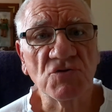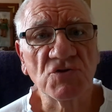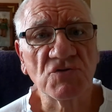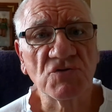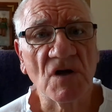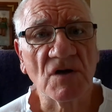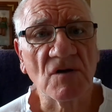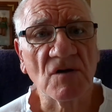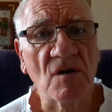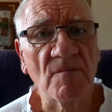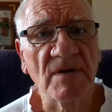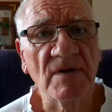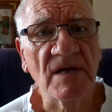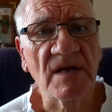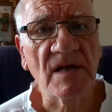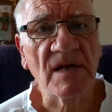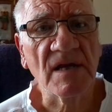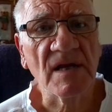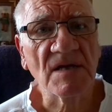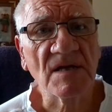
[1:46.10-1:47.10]
shredder. I mean,
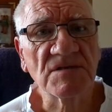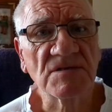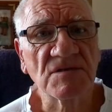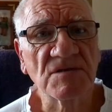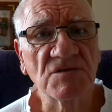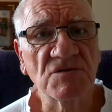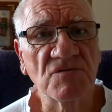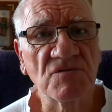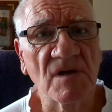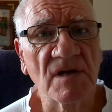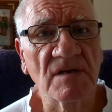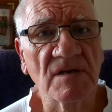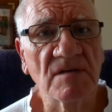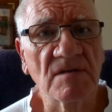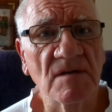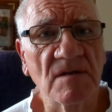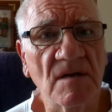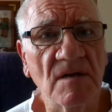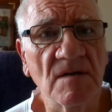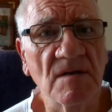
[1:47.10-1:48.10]
he has to shred
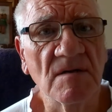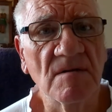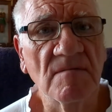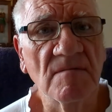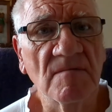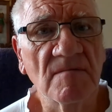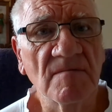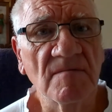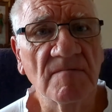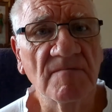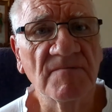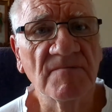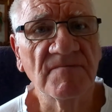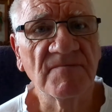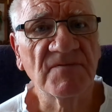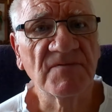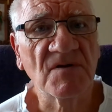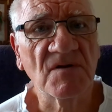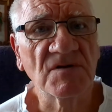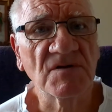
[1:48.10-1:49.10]

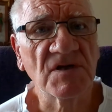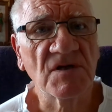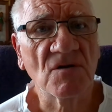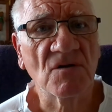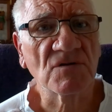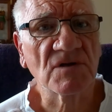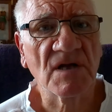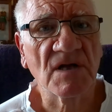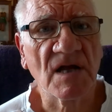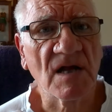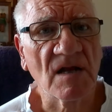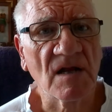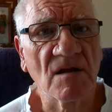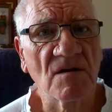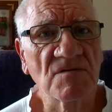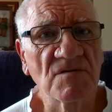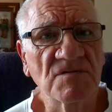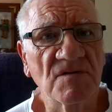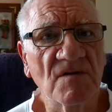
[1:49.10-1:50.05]
30 odd kilos